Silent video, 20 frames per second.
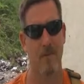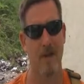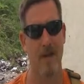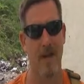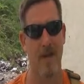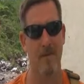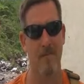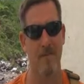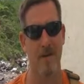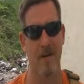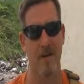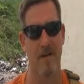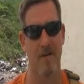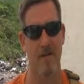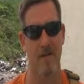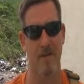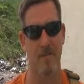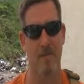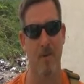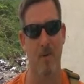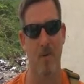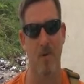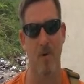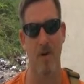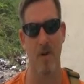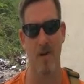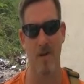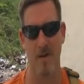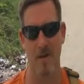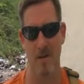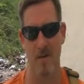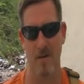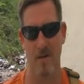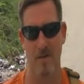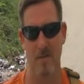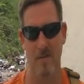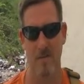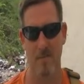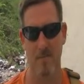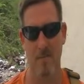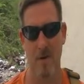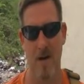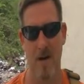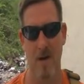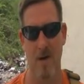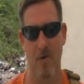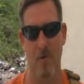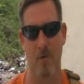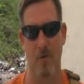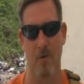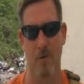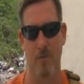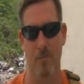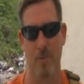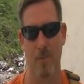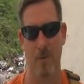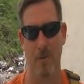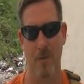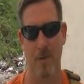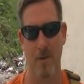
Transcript: They had been supported by a group